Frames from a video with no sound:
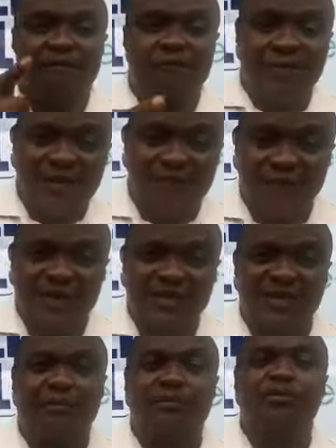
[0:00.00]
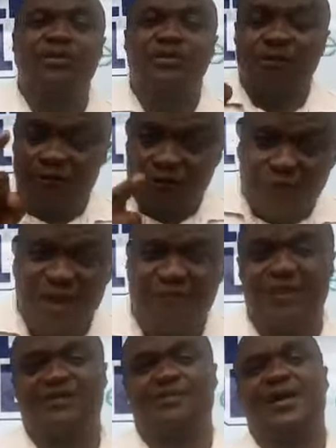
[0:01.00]
5 examples, 5
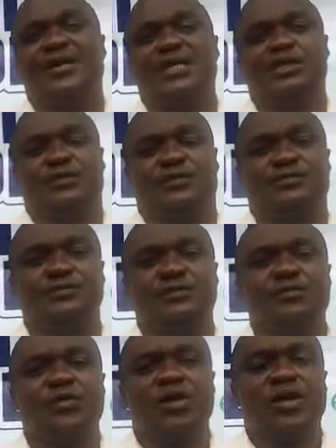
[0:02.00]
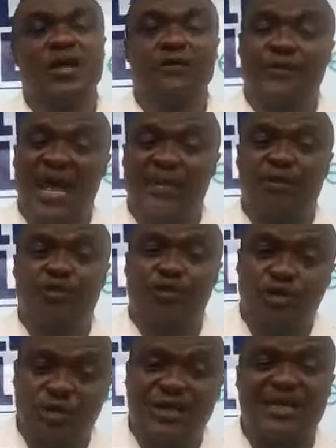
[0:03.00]
explanations. If you're able to
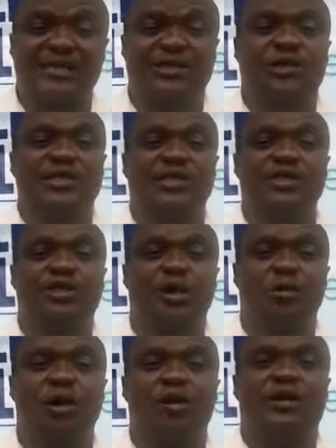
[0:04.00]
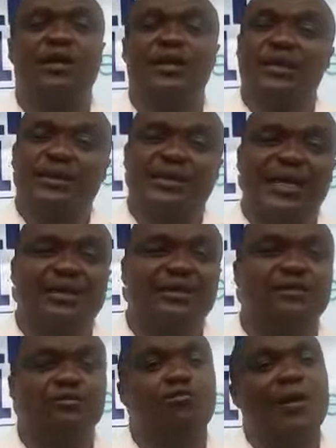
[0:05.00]
do that in your work, then
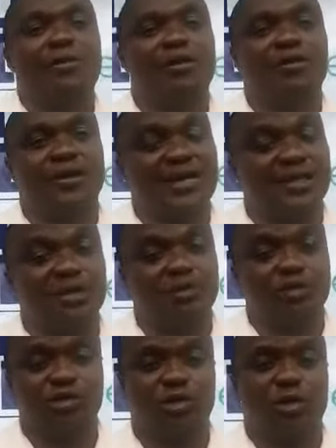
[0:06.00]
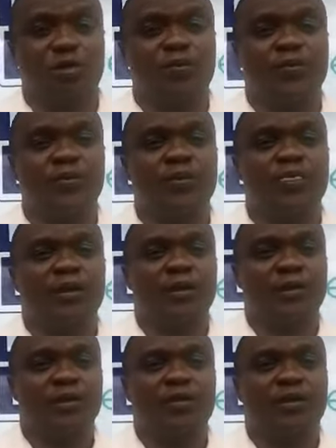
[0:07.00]
you are going to get a good score.
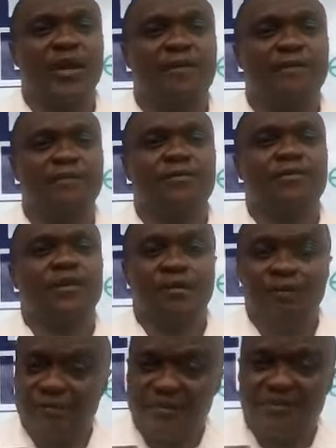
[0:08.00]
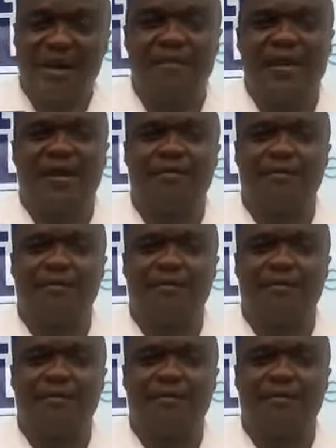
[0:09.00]
Okay? Remember,